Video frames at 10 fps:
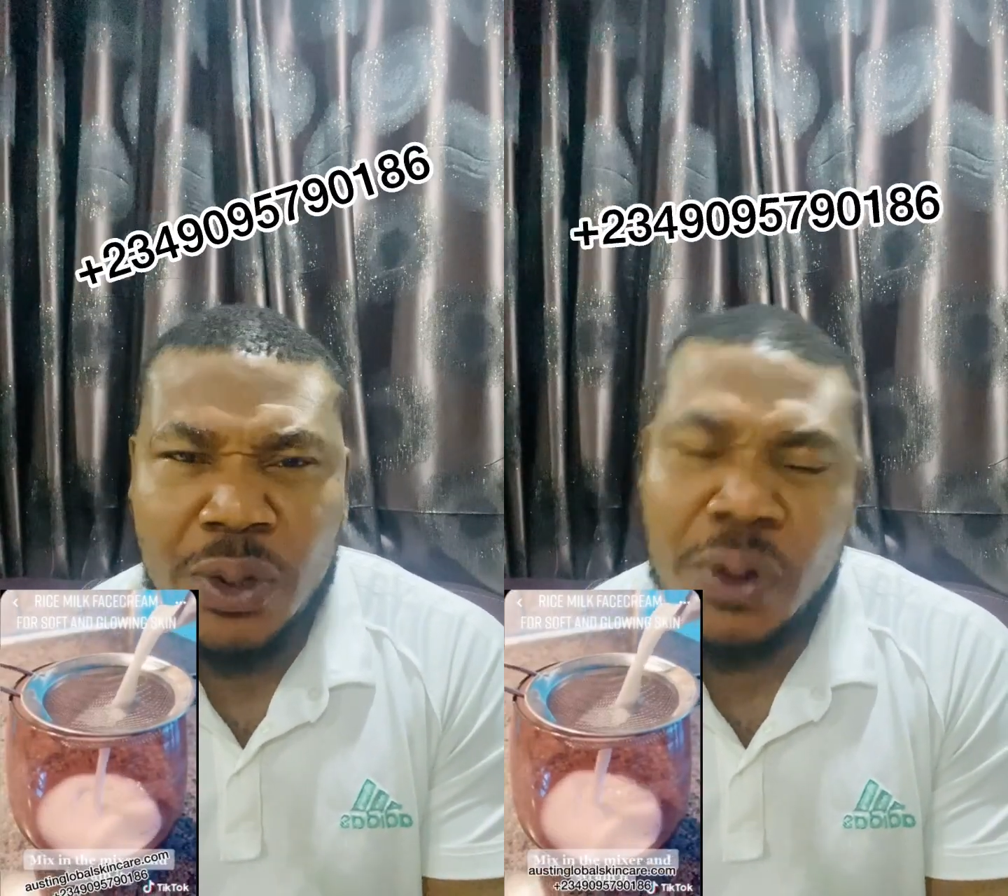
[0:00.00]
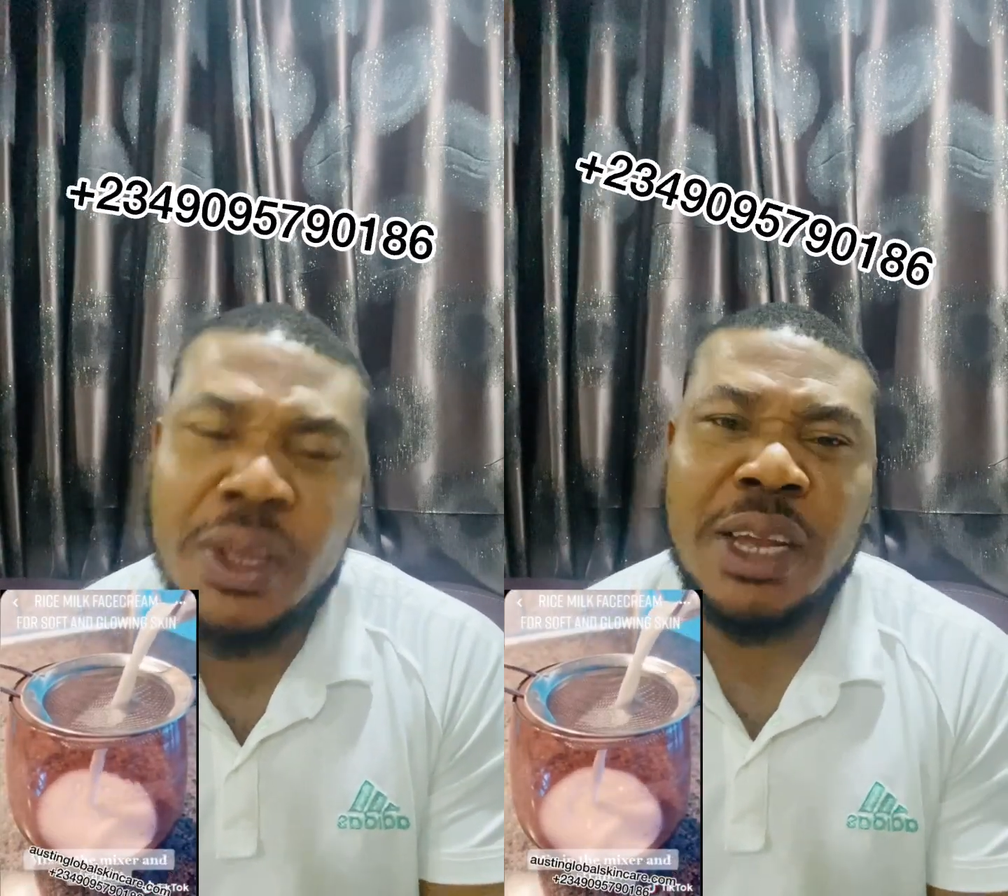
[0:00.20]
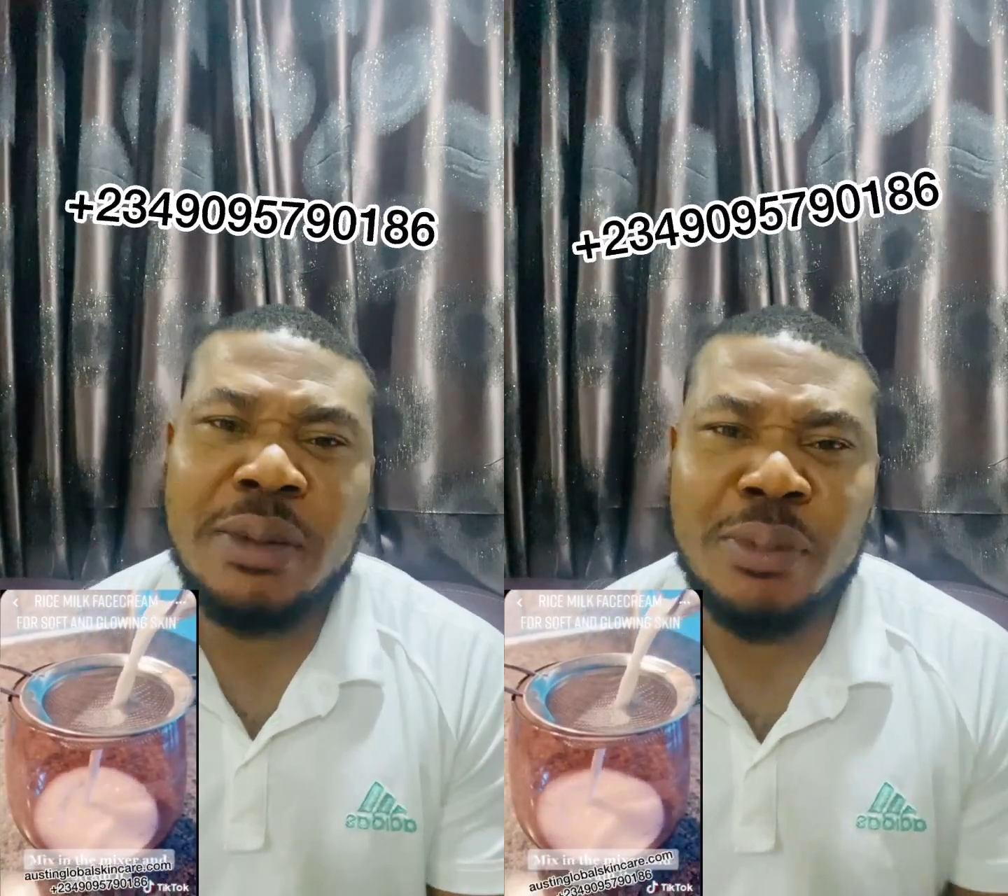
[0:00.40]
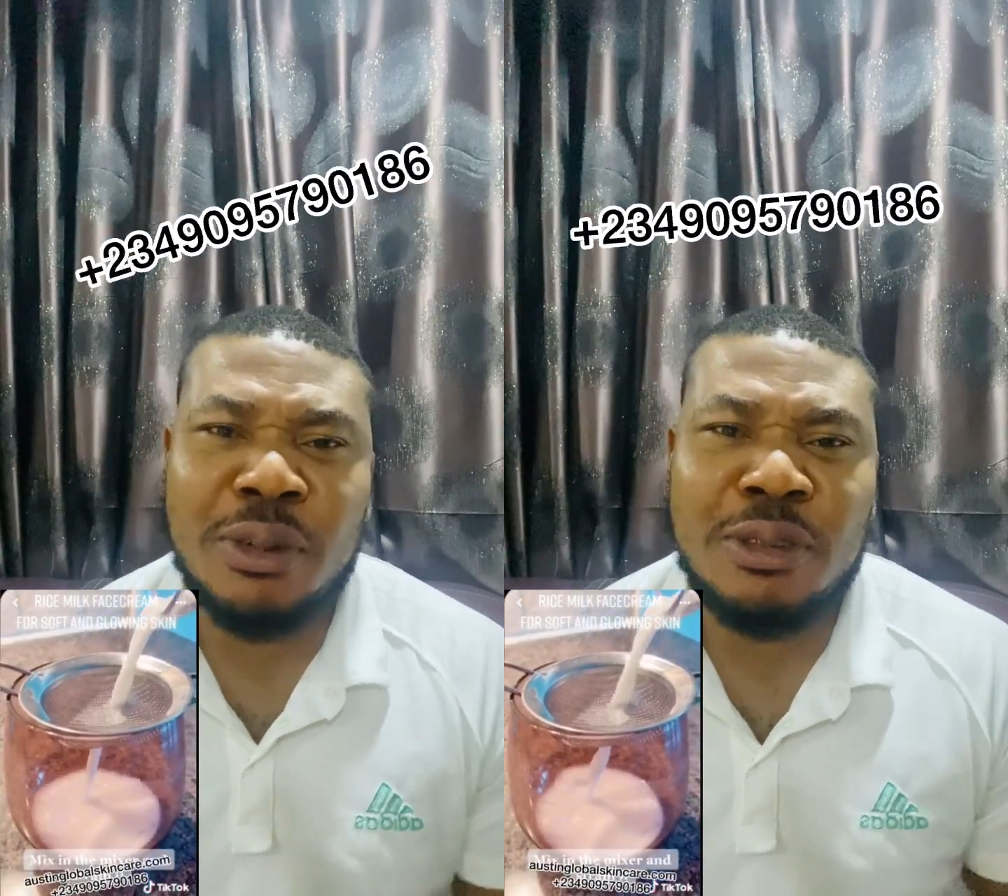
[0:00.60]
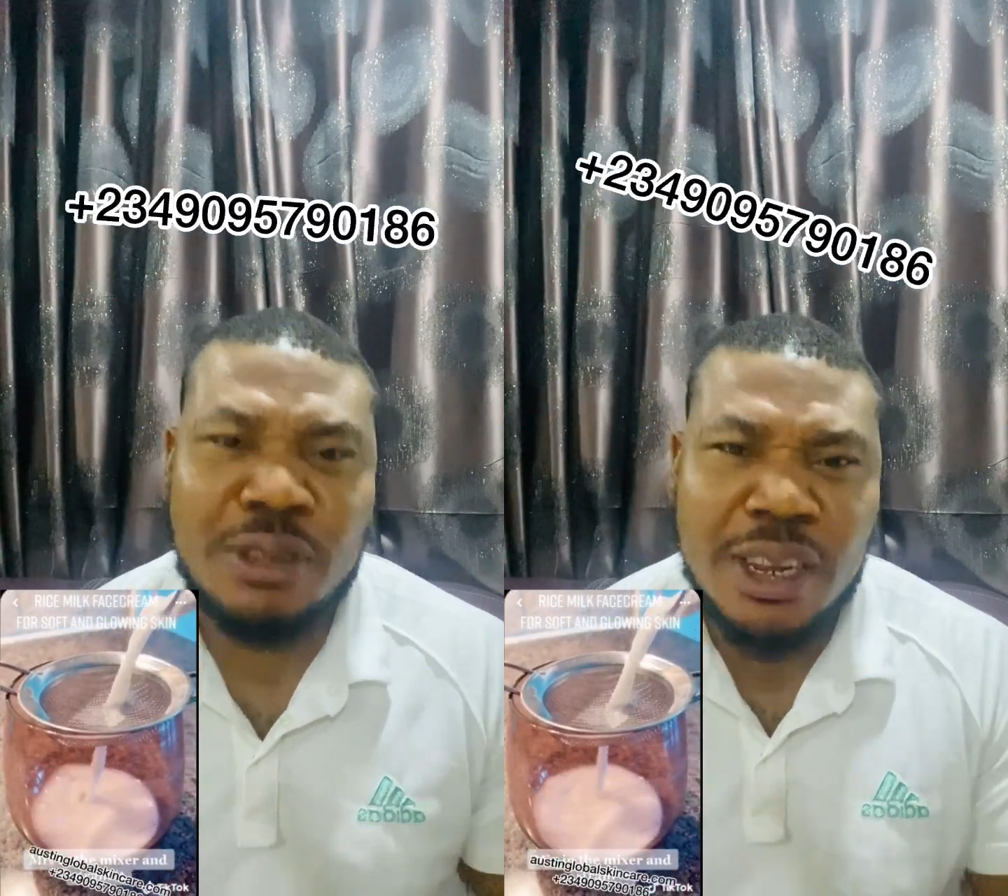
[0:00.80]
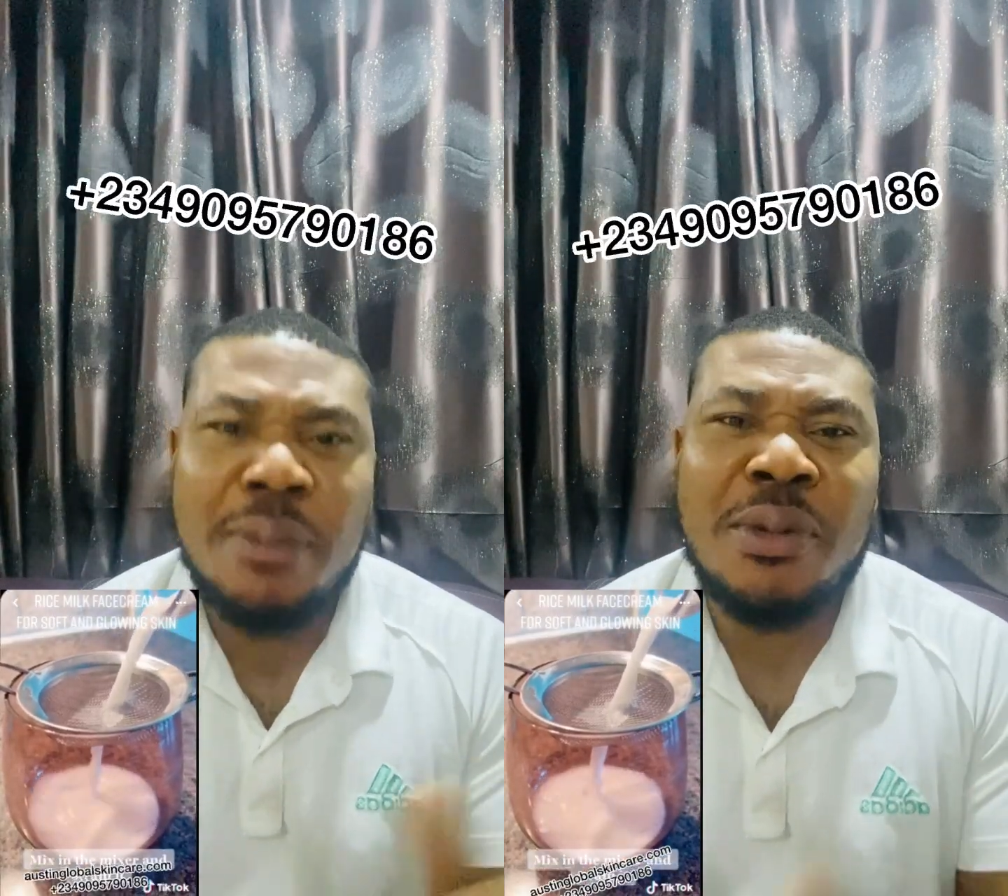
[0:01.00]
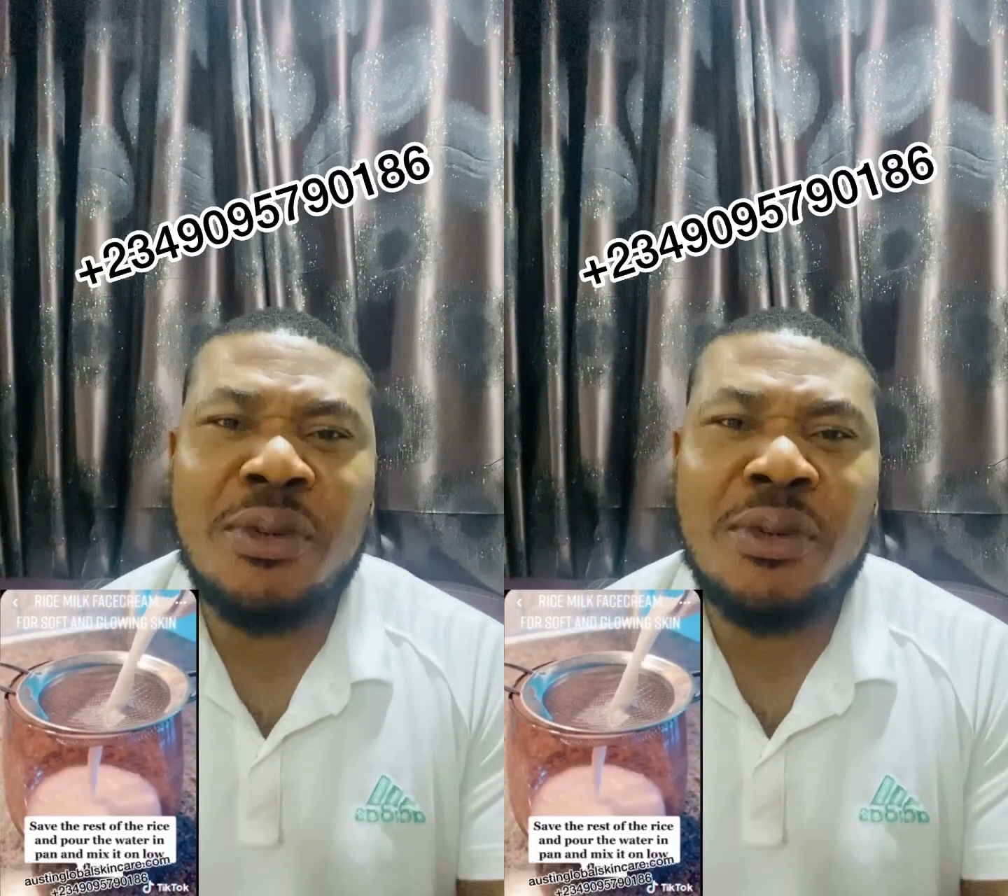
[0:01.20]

Okay, but let me